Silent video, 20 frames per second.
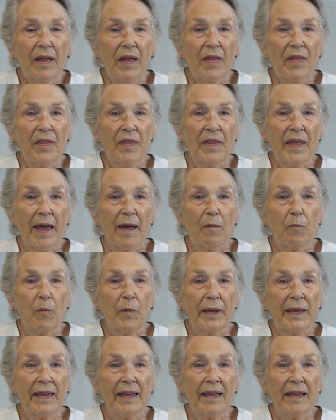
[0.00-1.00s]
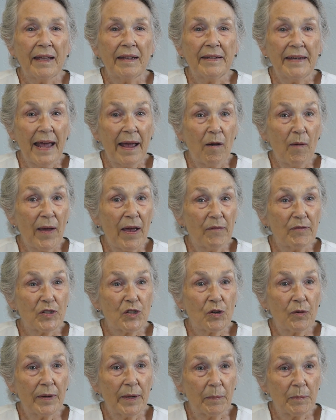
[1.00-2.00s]
that we now have a
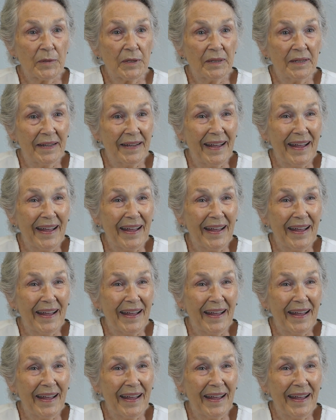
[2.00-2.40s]
script